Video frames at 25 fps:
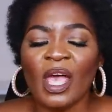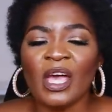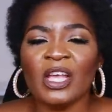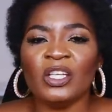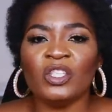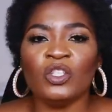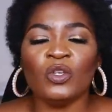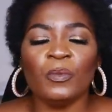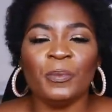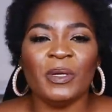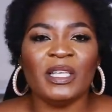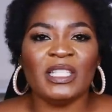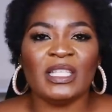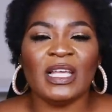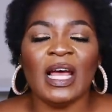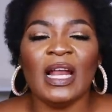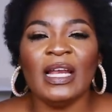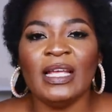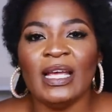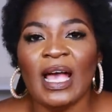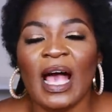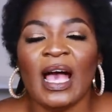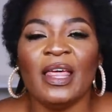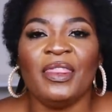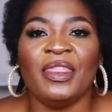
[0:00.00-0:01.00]
And so
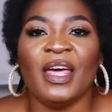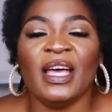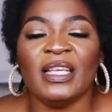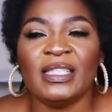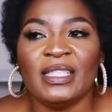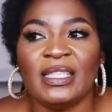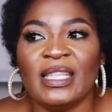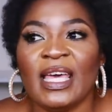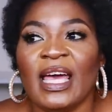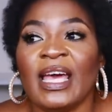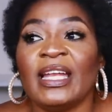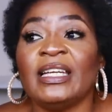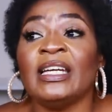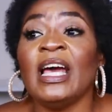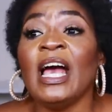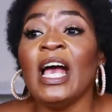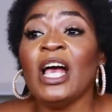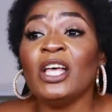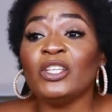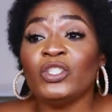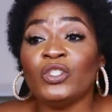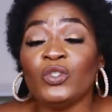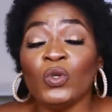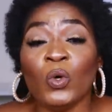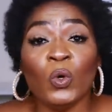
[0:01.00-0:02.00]
basically, yeah, that's that.
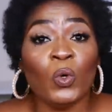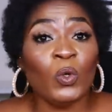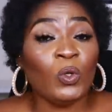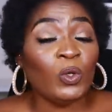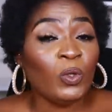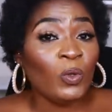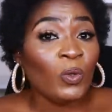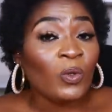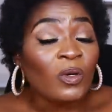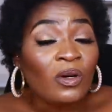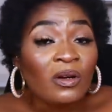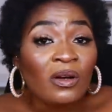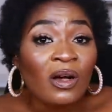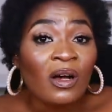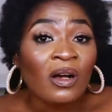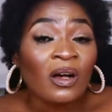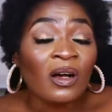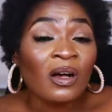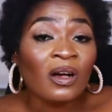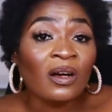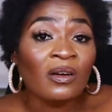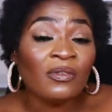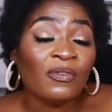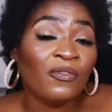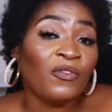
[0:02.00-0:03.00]
So look
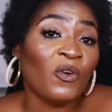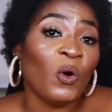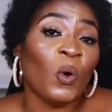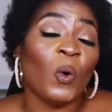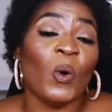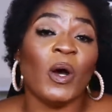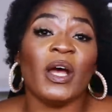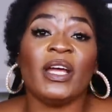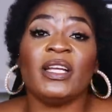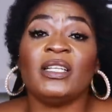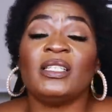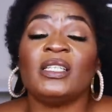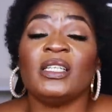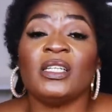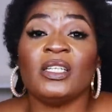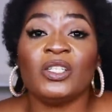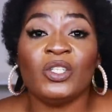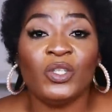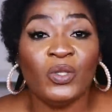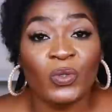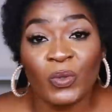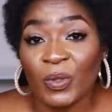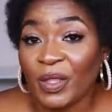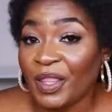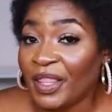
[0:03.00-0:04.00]
forward
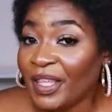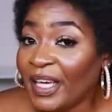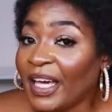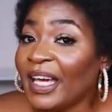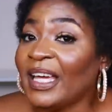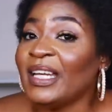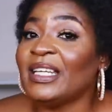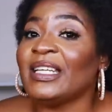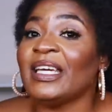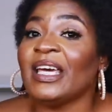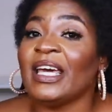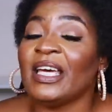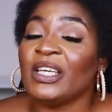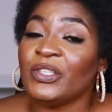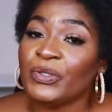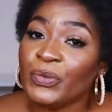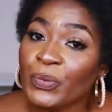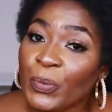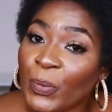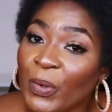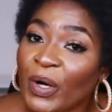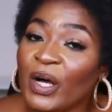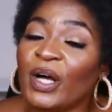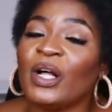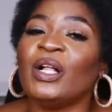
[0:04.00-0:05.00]
to that
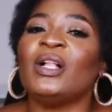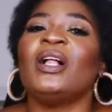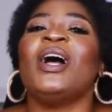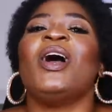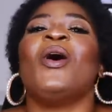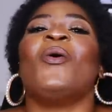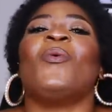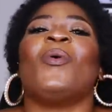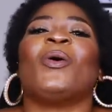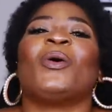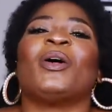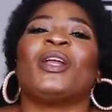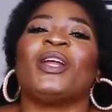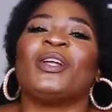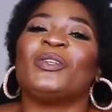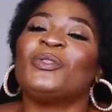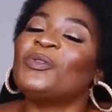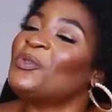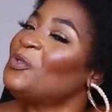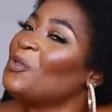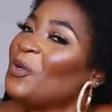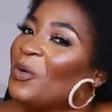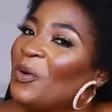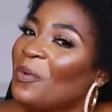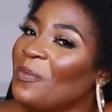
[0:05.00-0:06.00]
as well. We're gonna
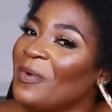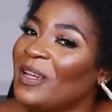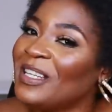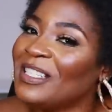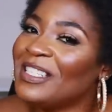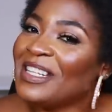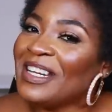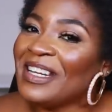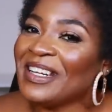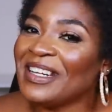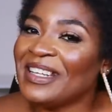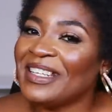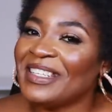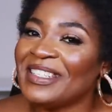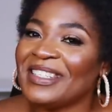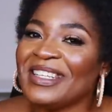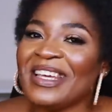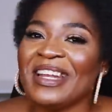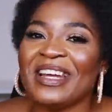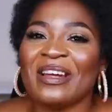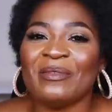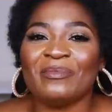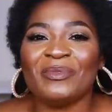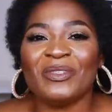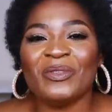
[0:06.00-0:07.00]
do documentaries,
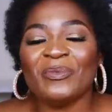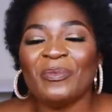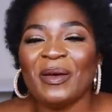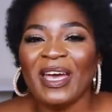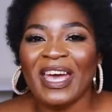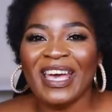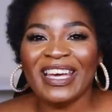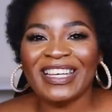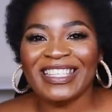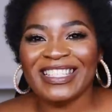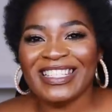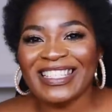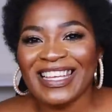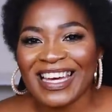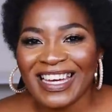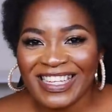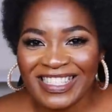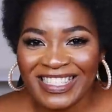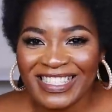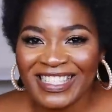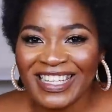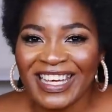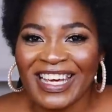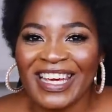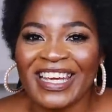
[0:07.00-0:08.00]
and I'm super
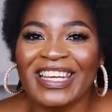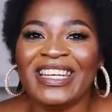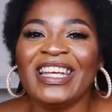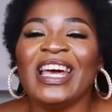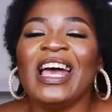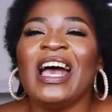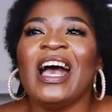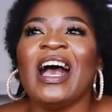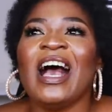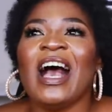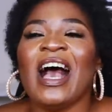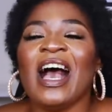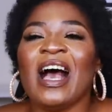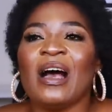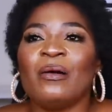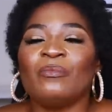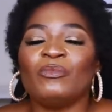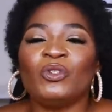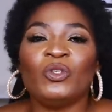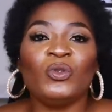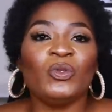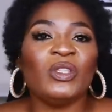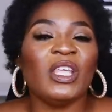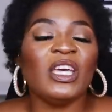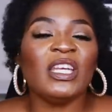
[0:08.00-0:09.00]
excited.
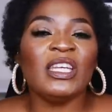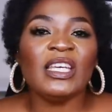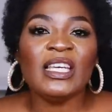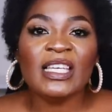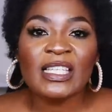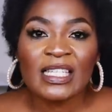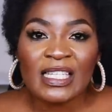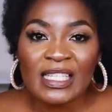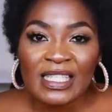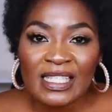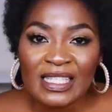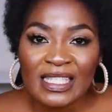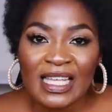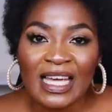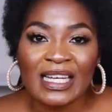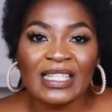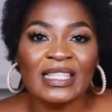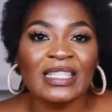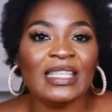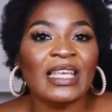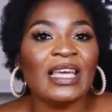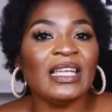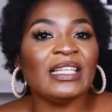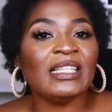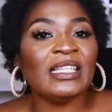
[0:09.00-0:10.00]
To the ninjas that
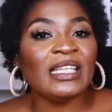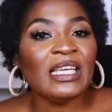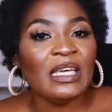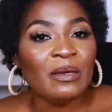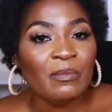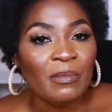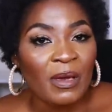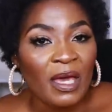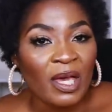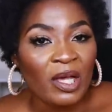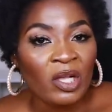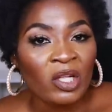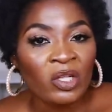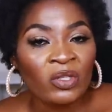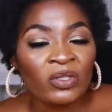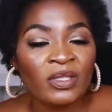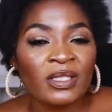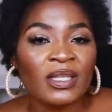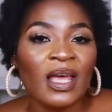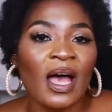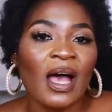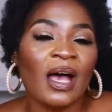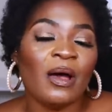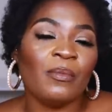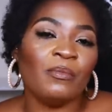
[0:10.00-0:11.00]
sent
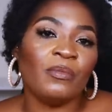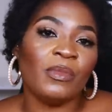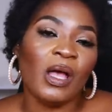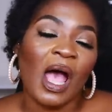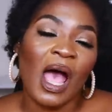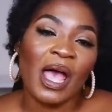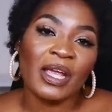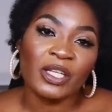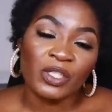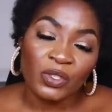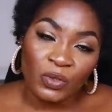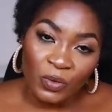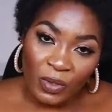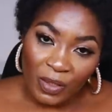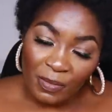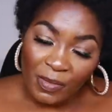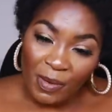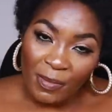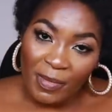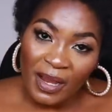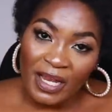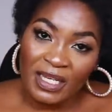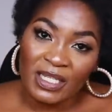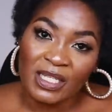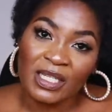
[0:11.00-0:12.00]
emails, I do
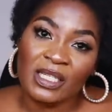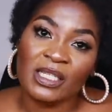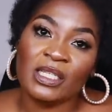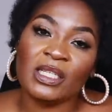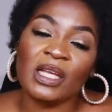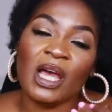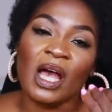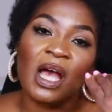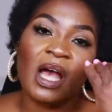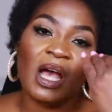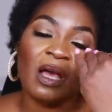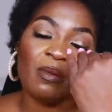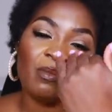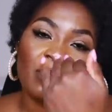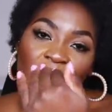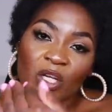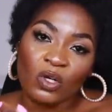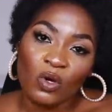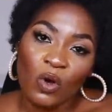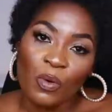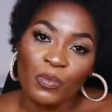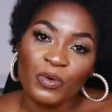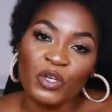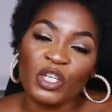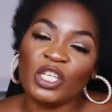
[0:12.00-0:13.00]
remember I did
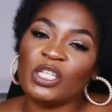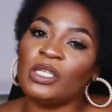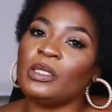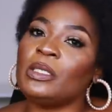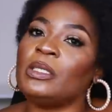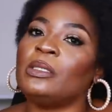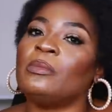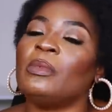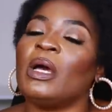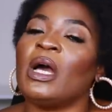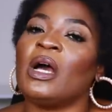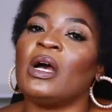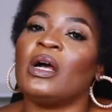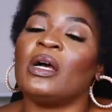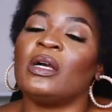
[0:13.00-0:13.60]
in community